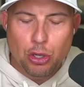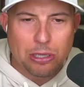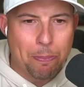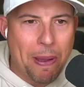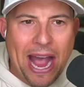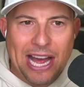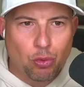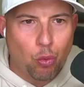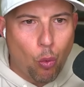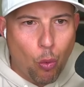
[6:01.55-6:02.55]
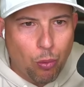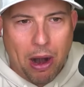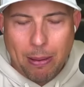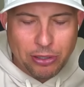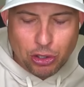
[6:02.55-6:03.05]
He used to pass
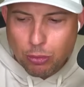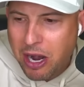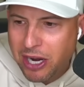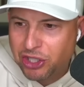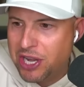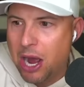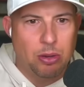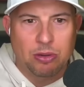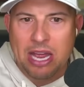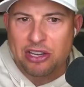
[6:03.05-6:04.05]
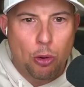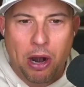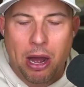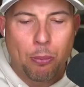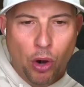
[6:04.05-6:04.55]
probably too much. Now he has no problem